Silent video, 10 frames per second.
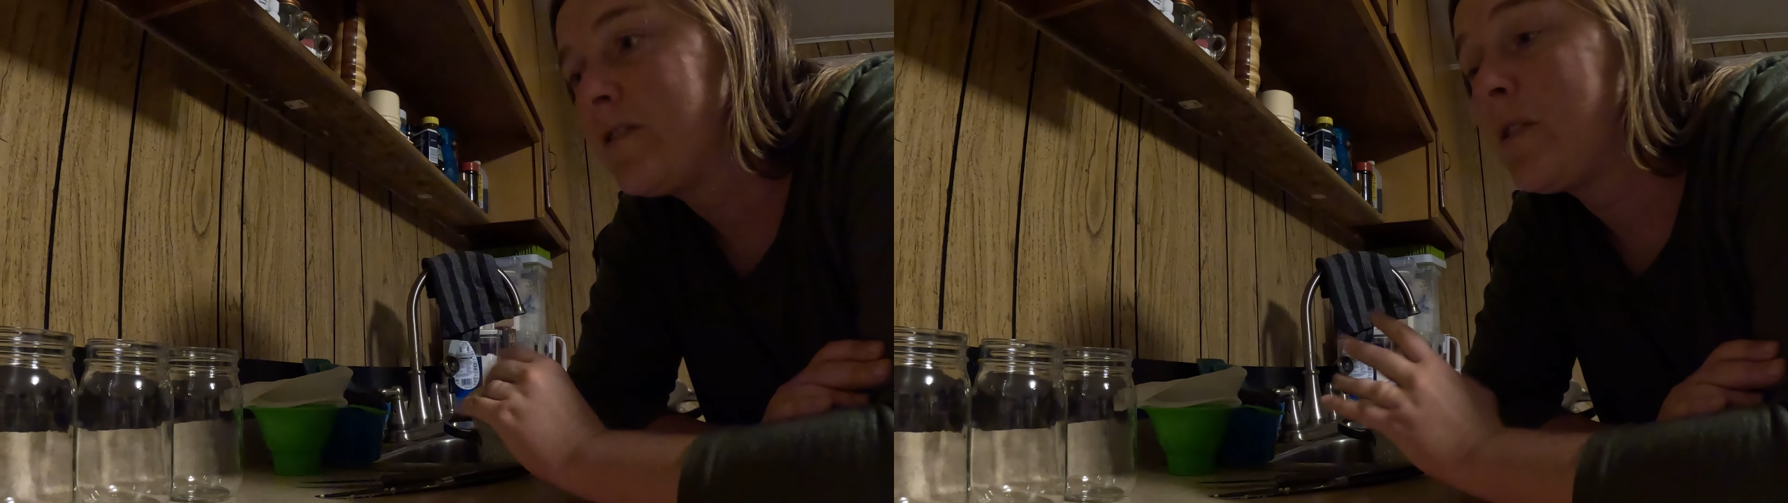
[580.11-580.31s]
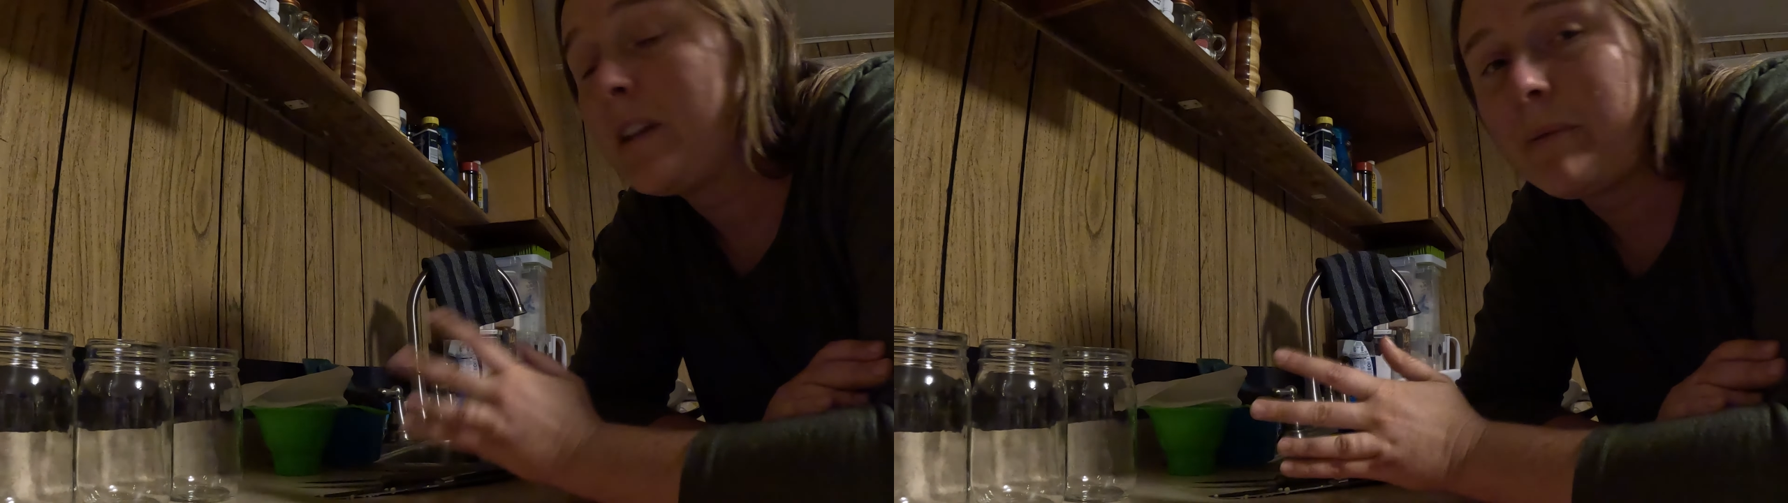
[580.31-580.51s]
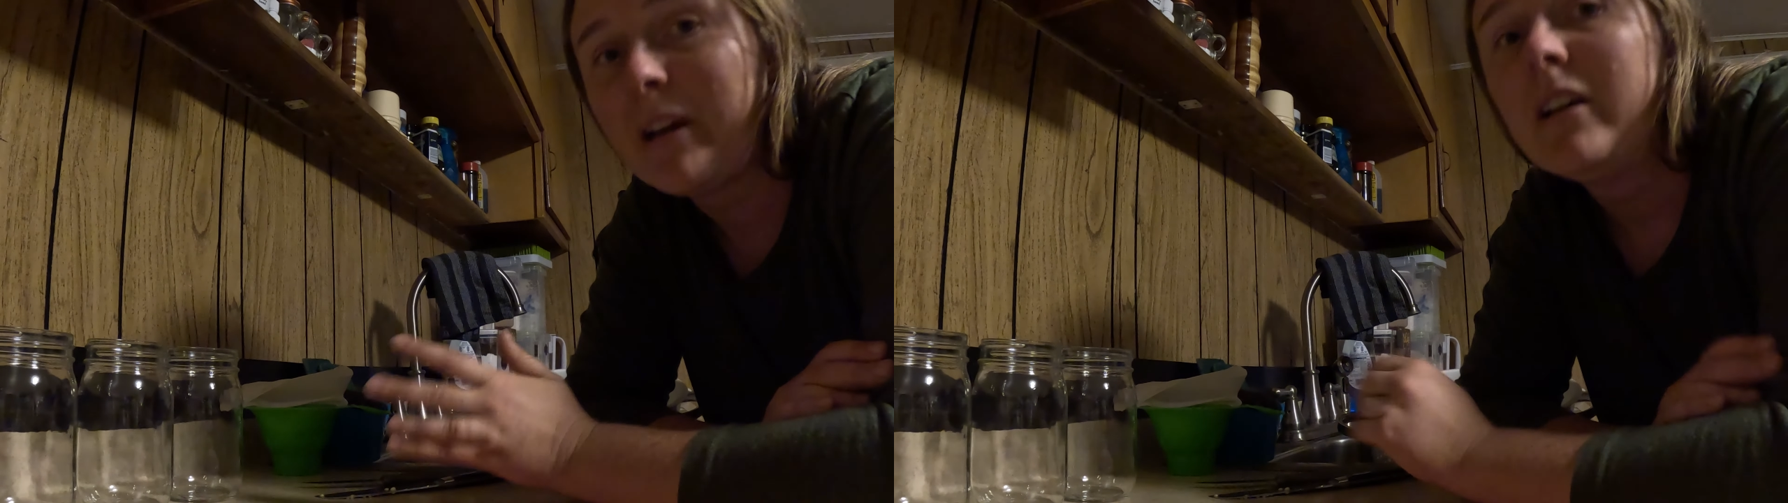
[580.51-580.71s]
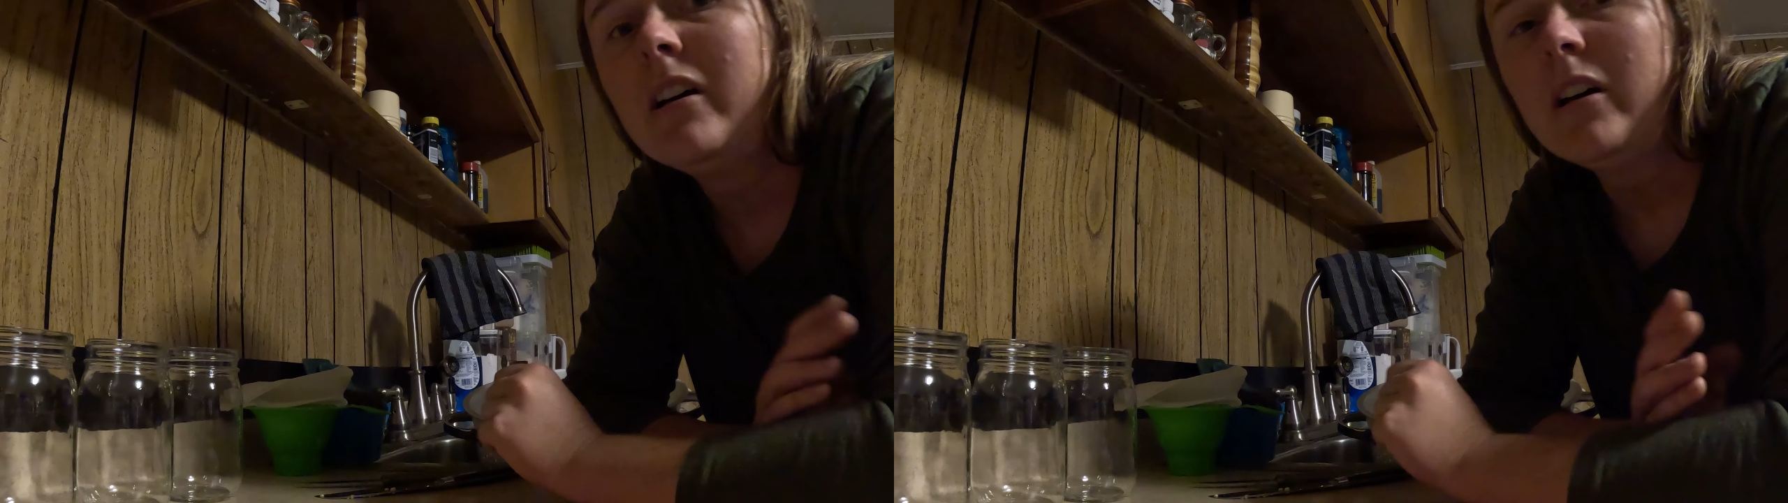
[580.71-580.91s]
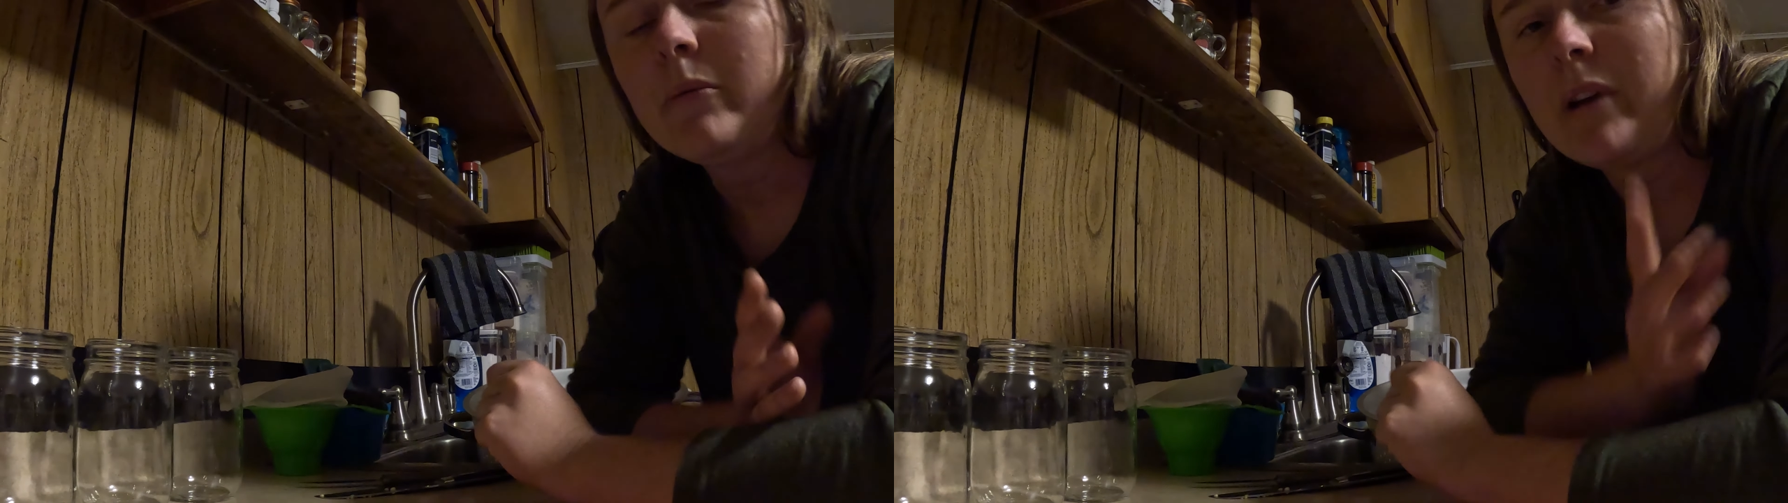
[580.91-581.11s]
So anyway,
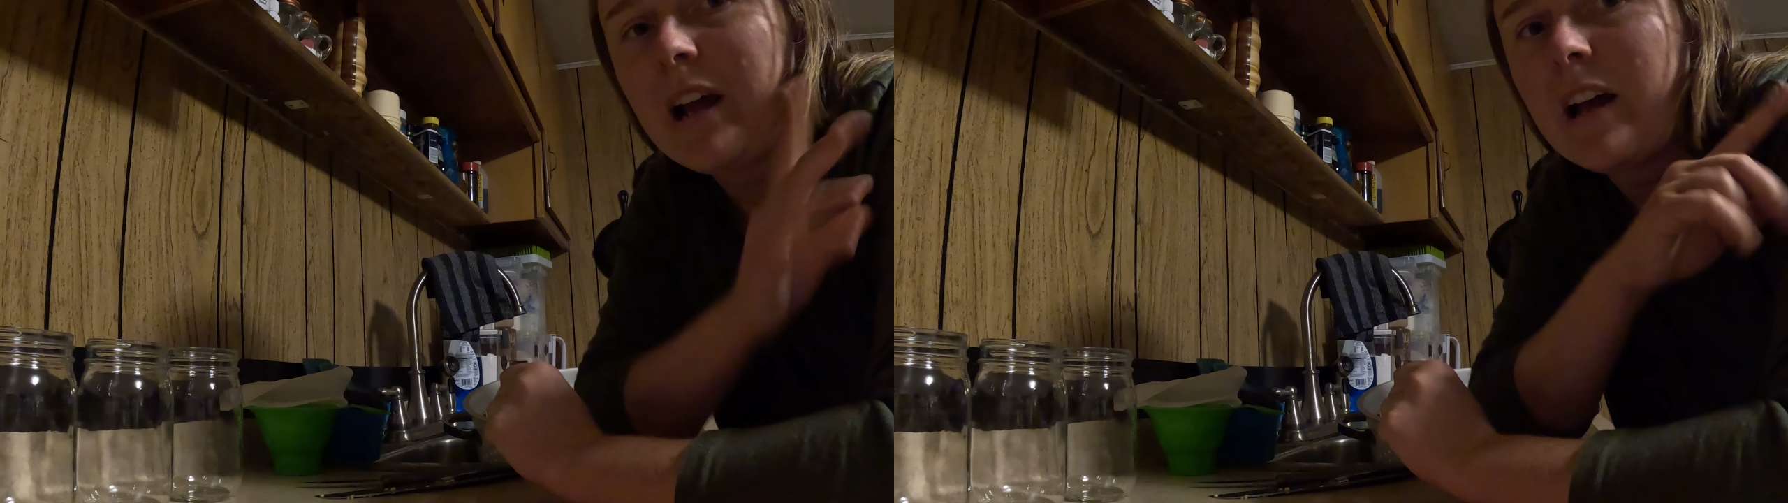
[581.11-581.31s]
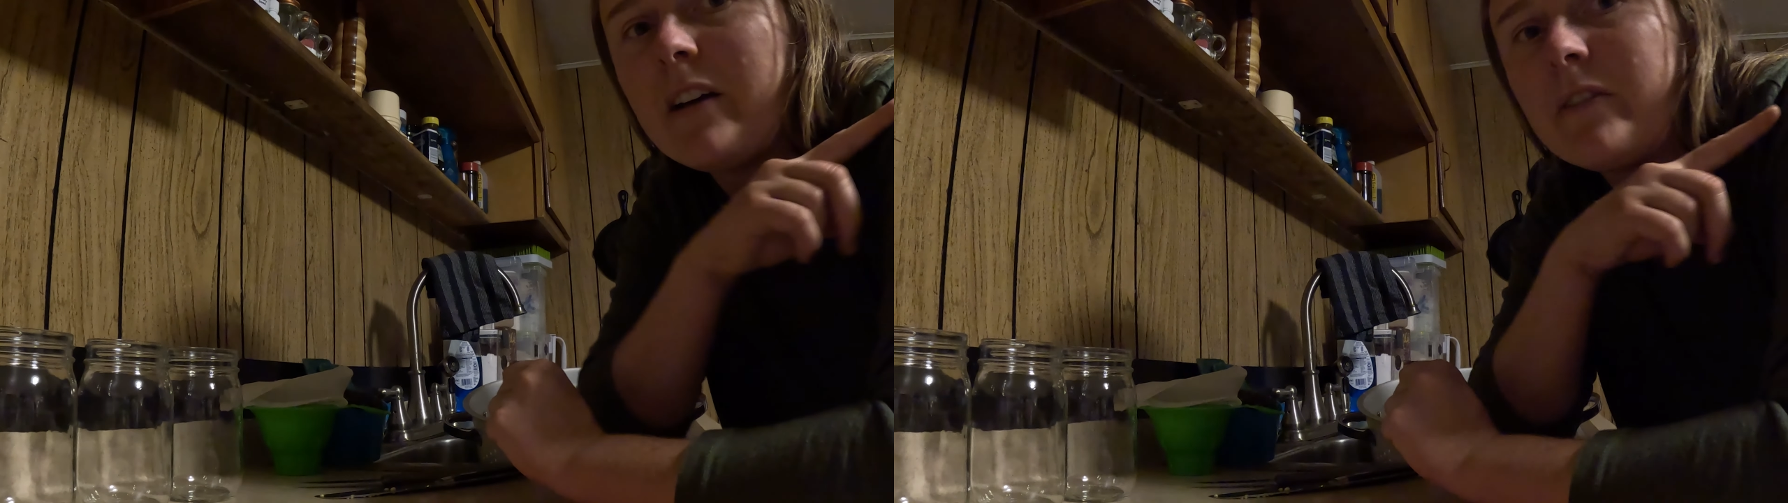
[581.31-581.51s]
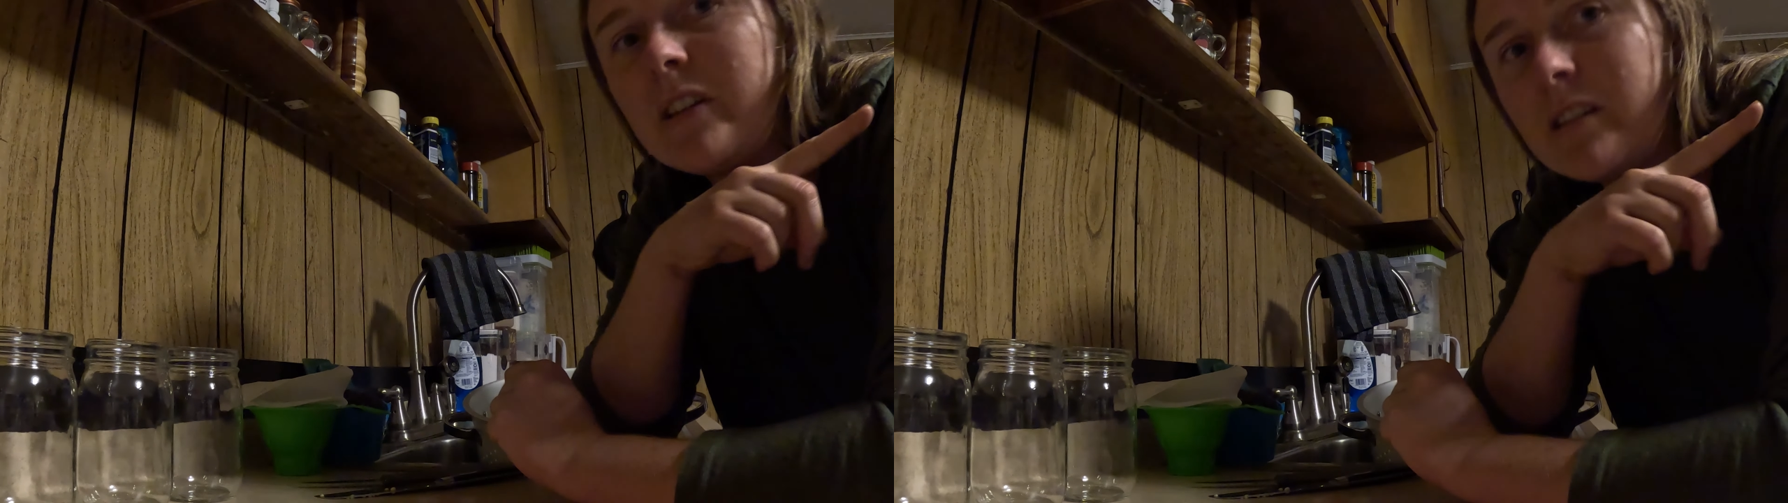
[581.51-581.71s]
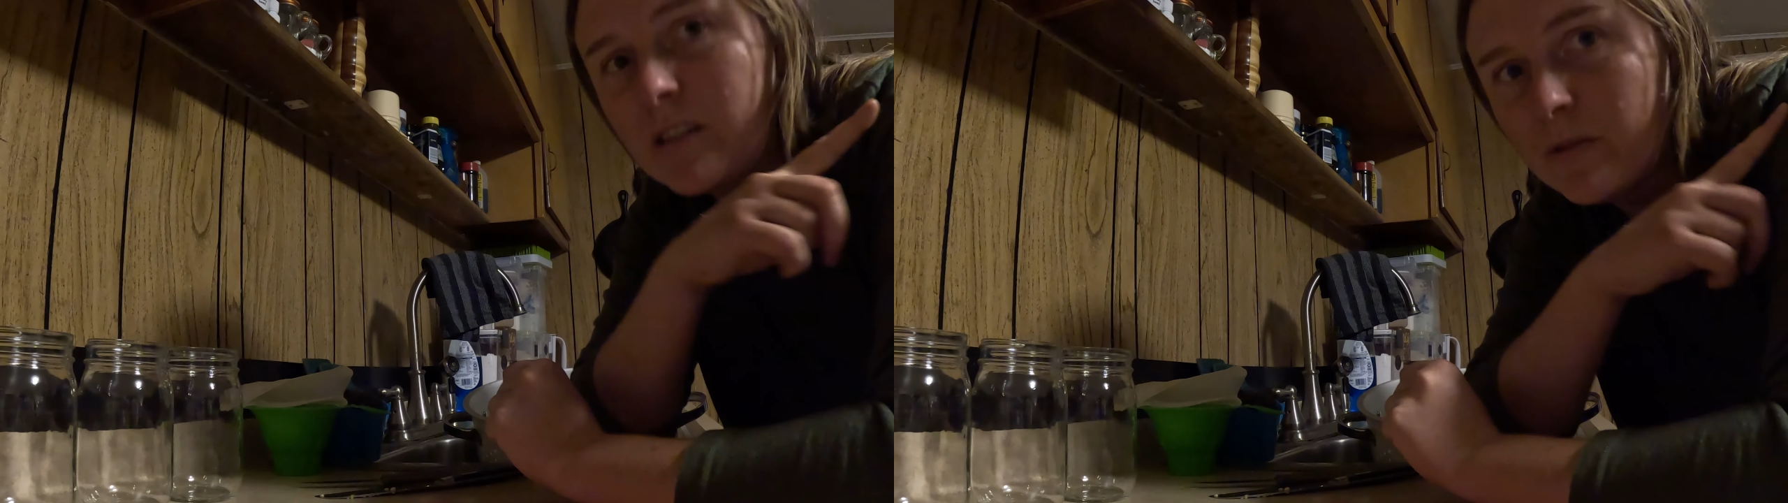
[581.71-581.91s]
what I have is